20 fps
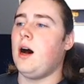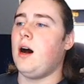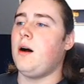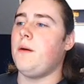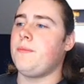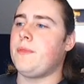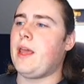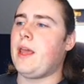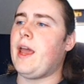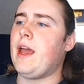
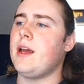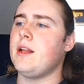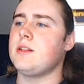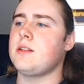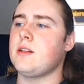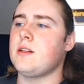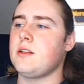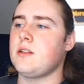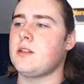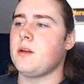
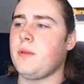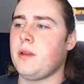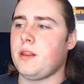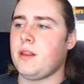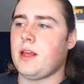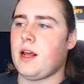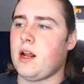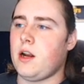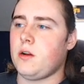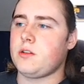And
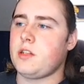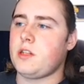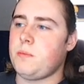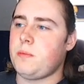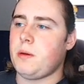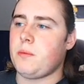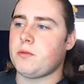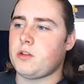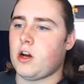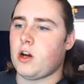something that I don't
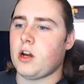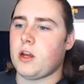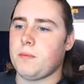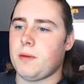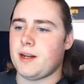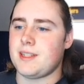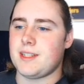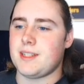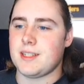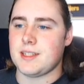see people
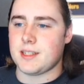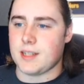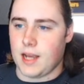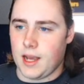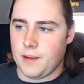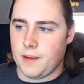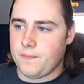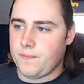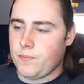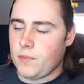talking about is this
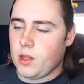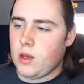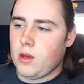guy.